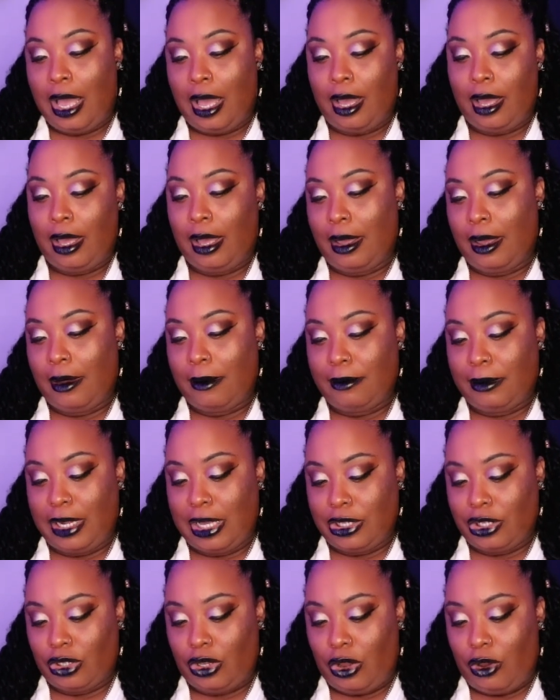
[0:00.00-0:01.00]

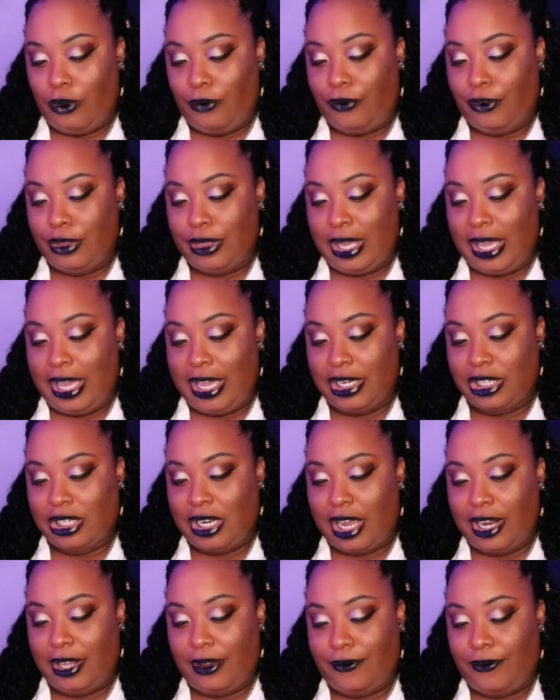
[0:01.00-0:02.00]
Let's go for the edge
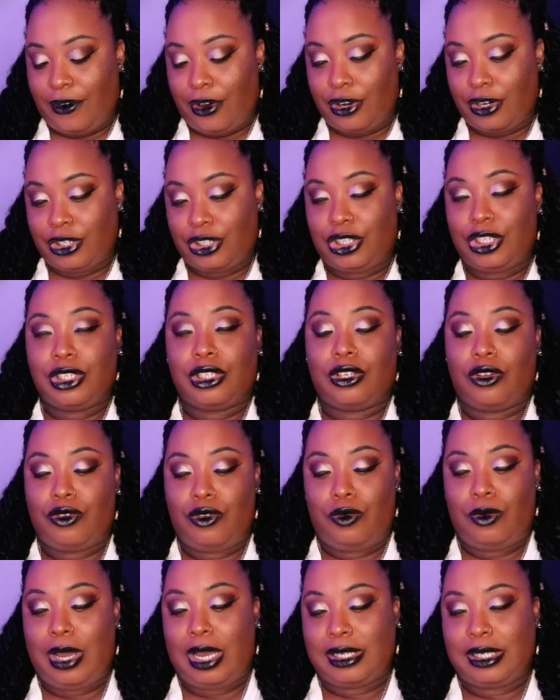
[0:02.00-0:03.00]
lighting first, just so
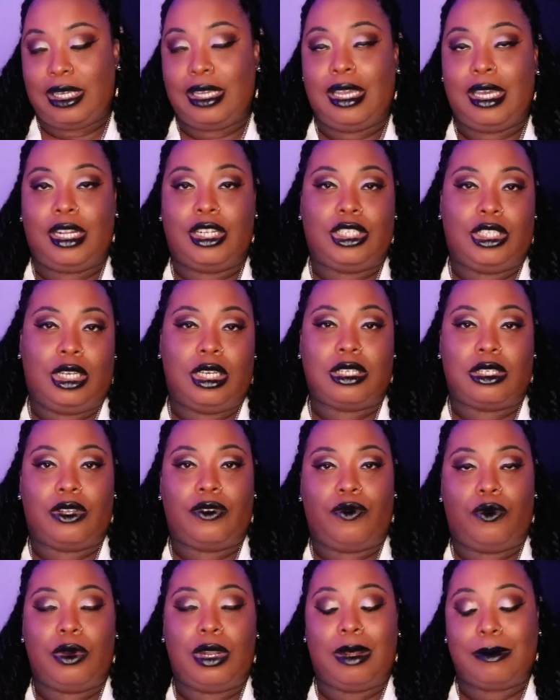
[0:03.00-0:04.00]
you guys can get a gist
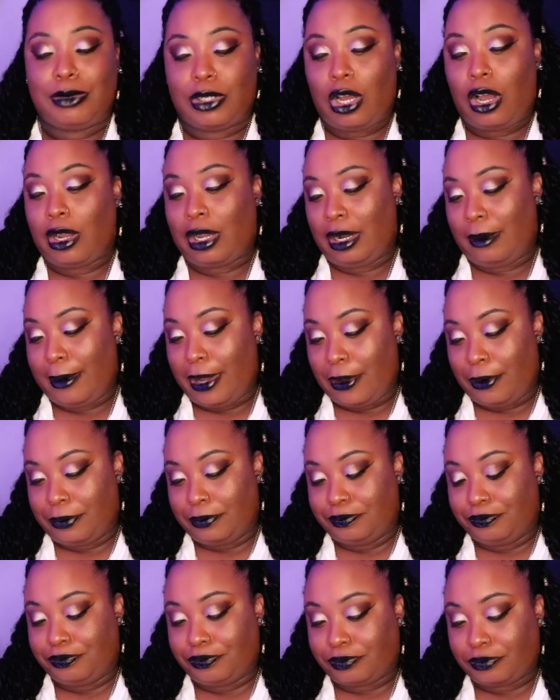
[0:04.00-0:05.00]
of what I'm talking
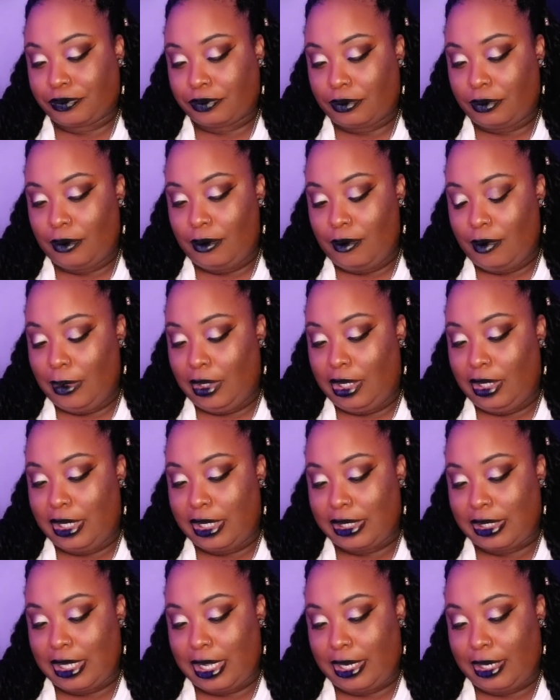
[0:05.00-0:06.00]
about.
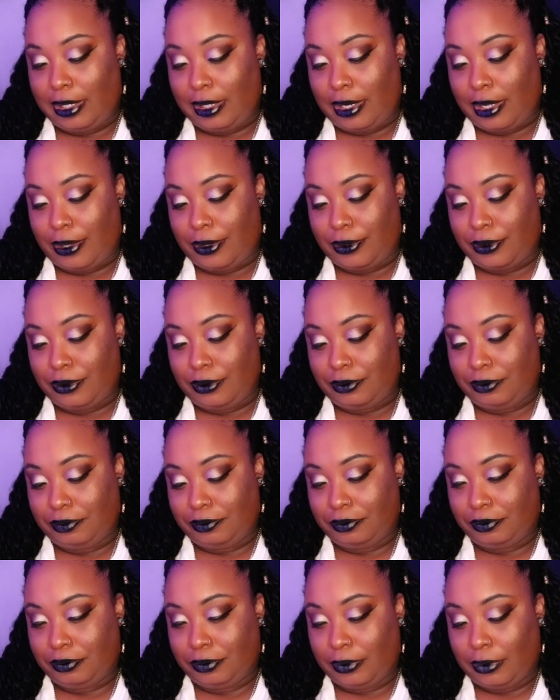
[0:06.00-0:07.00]
Let's let it load.
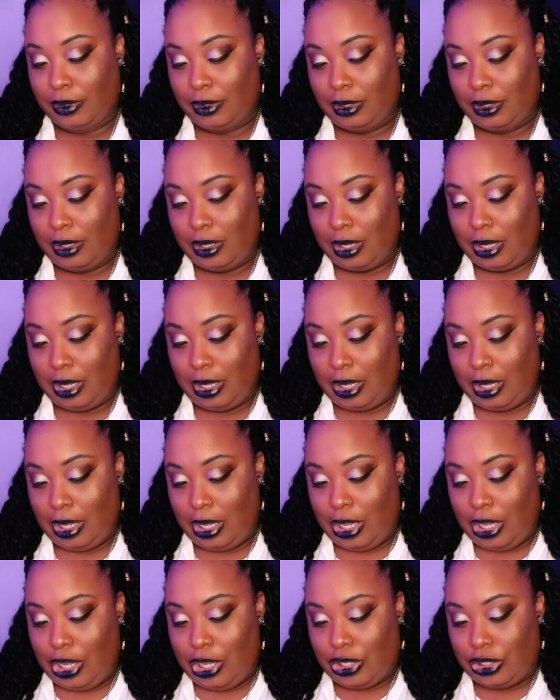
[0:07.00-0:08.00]

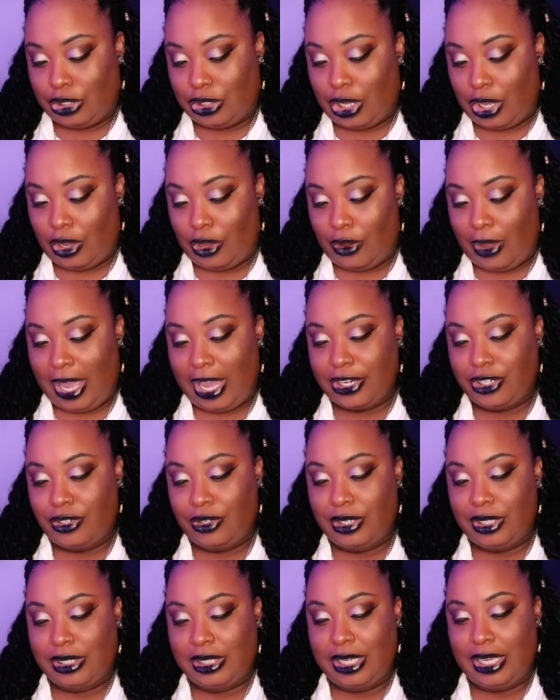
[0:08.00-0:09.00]
So as
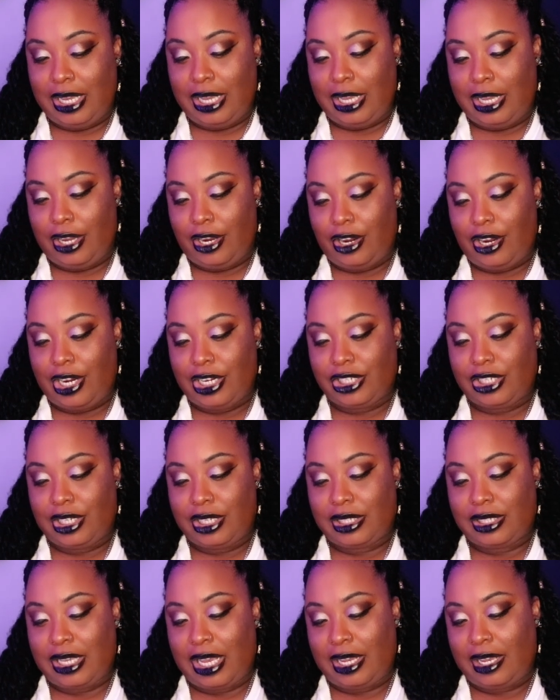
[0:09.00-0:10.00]
you can see here, it's
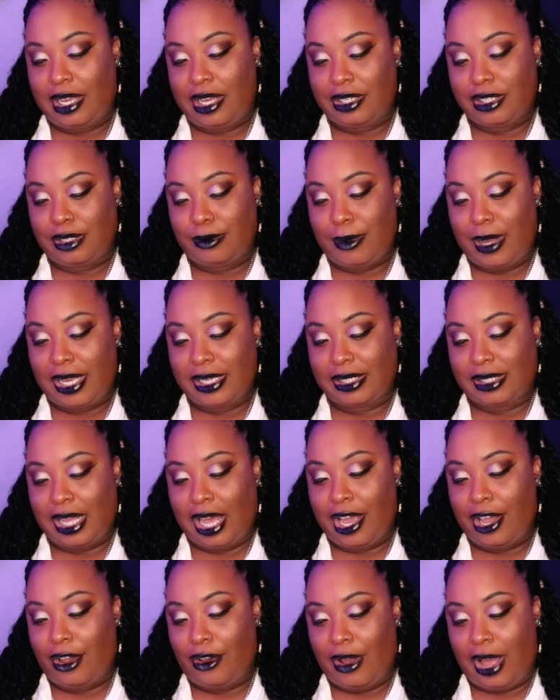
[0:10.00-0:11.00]
just set customize
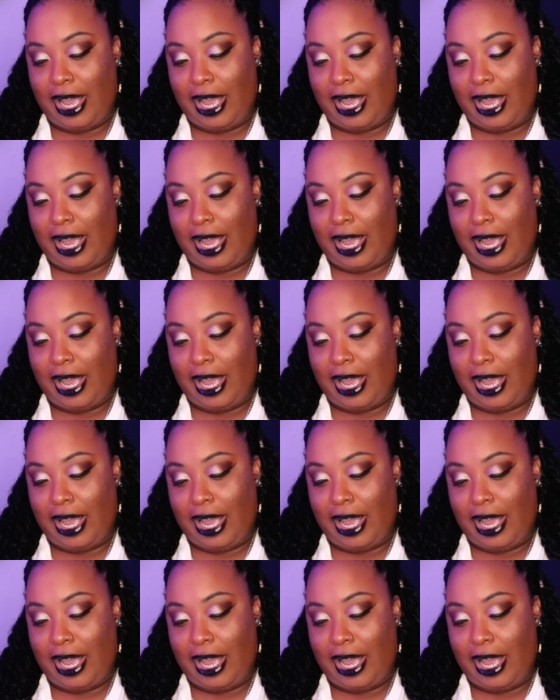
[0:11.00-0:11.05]
style.